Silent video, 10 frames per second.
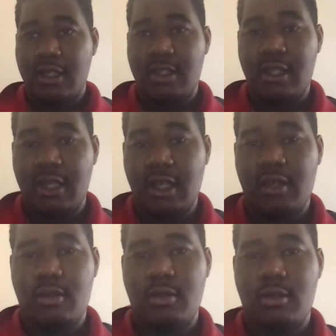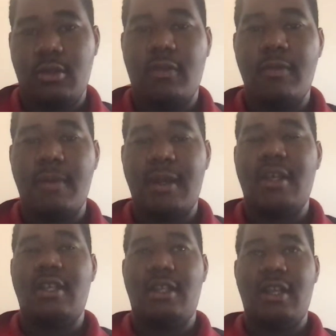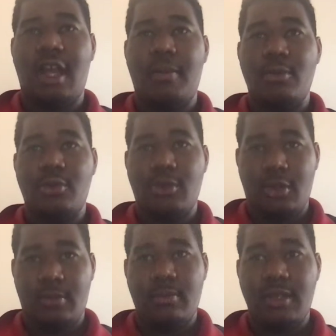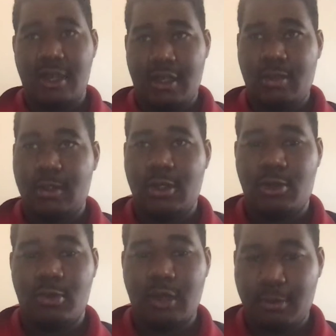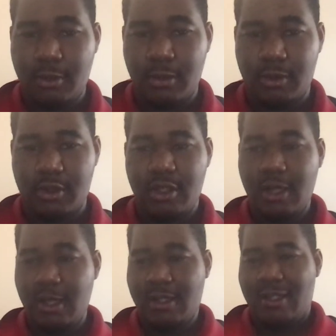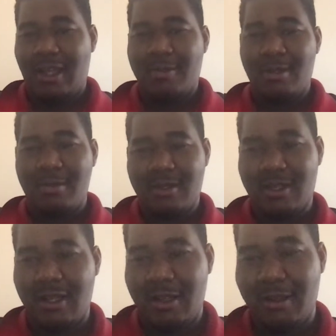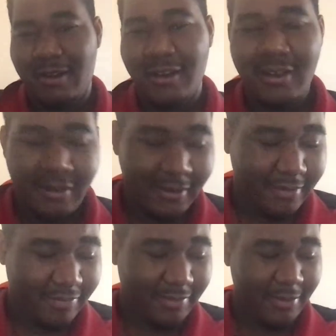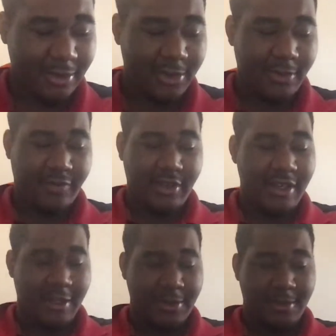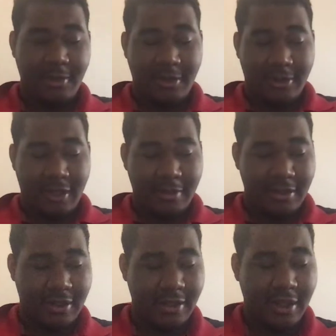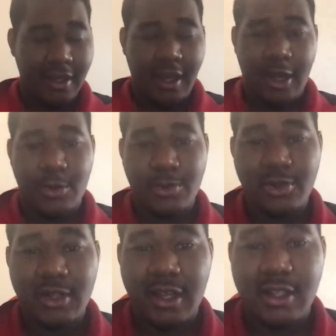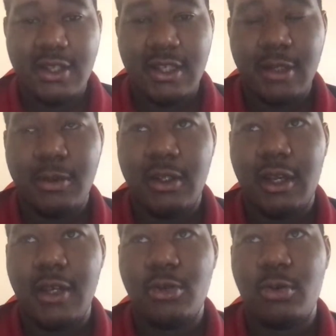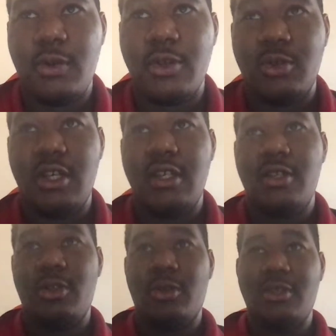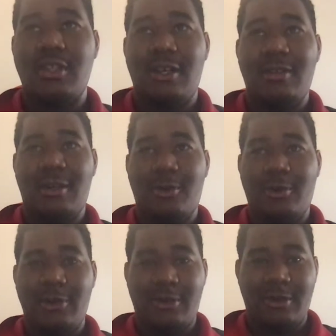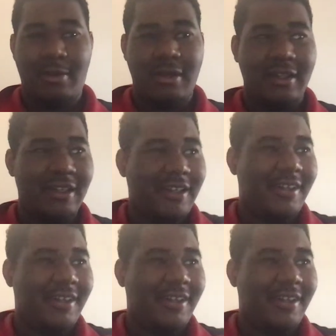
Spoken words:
did nothing bad actually did happen to them yet. And then Zoe I pretty much snapped at Miss Kelly. It was so funny as well, and I also like the scene when the Ice Warriors are chasing the Doctor down that corridor. I mean,